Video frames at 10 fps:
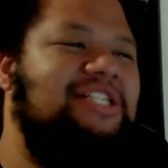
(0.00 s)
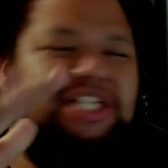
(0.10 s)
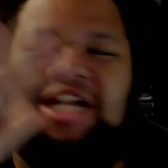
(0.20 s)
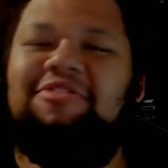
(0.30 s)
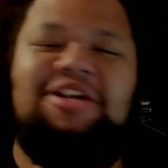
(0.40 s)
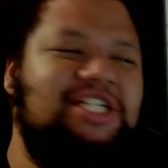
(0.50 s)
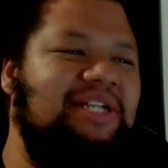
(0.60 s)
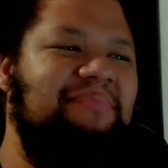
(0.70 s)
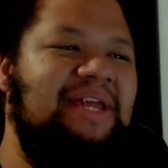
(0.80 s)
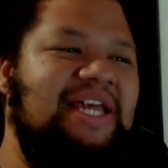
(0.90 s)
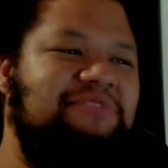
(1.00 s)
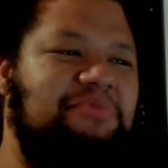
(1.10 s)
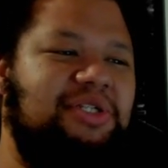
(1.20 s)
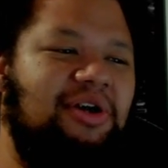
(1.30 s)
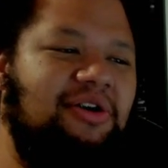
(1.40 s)
Generation Me has
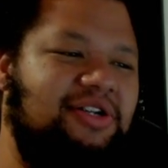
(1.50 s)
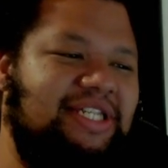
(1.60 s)
returned